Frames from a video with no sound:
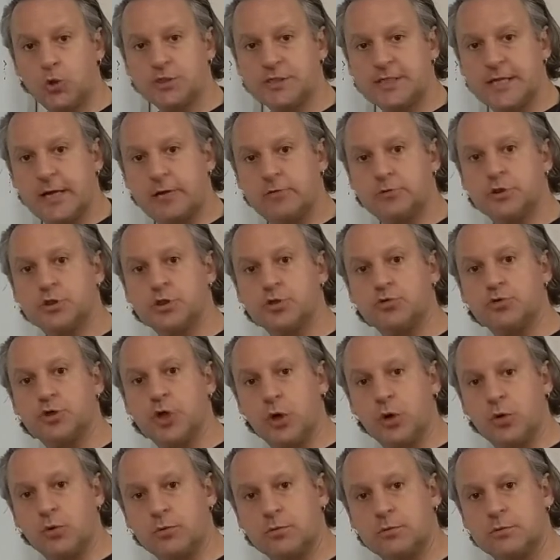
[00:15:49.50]
sound. So
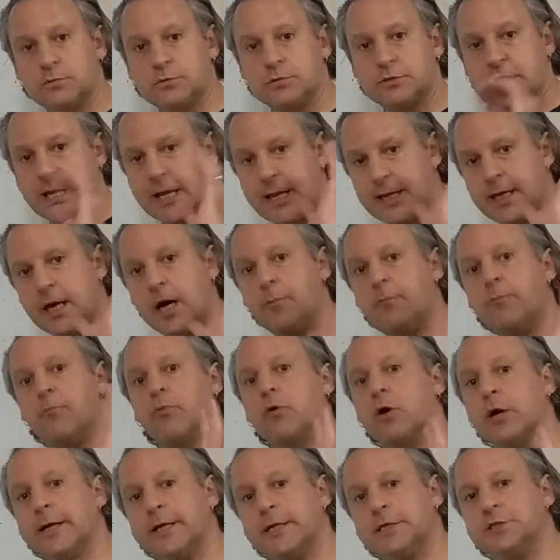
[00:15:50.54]
don't take up
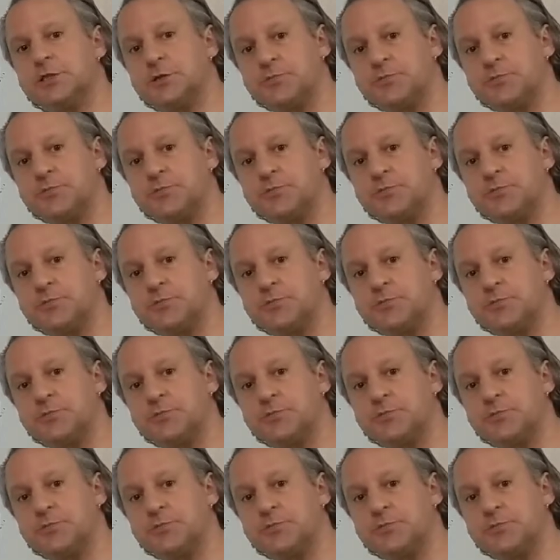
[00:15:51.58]
brain